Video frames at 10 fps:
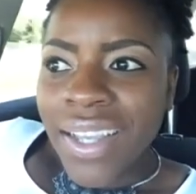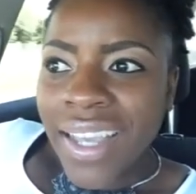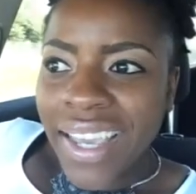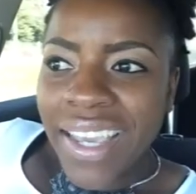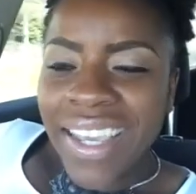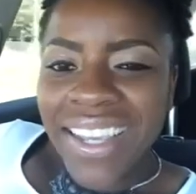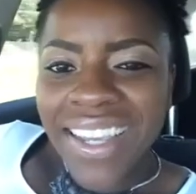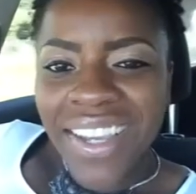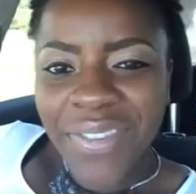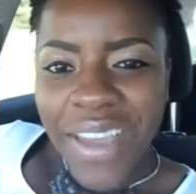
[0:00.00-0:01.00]

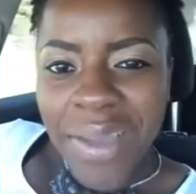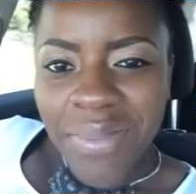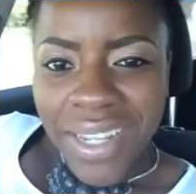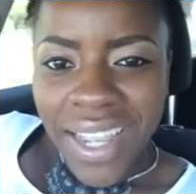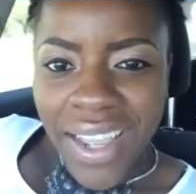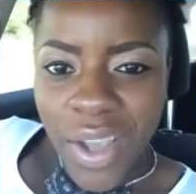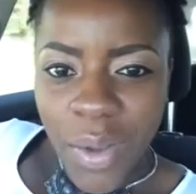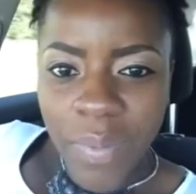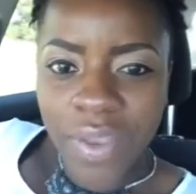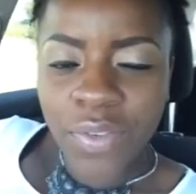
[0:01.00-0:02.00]
Hey family,
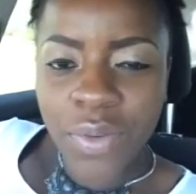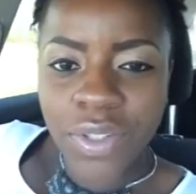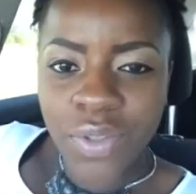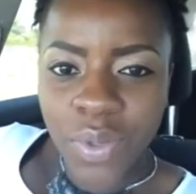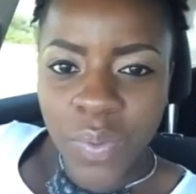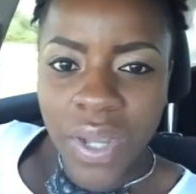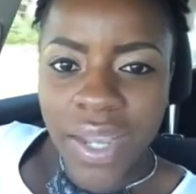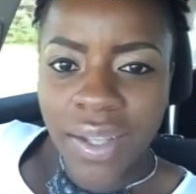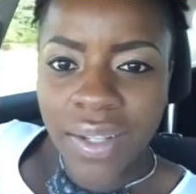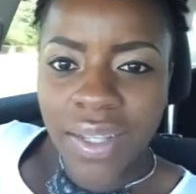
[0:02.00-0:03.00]
hope everyone's doing
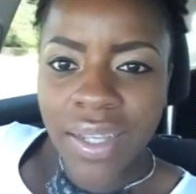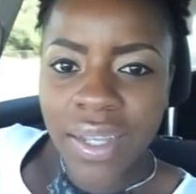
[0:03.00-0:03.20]
well.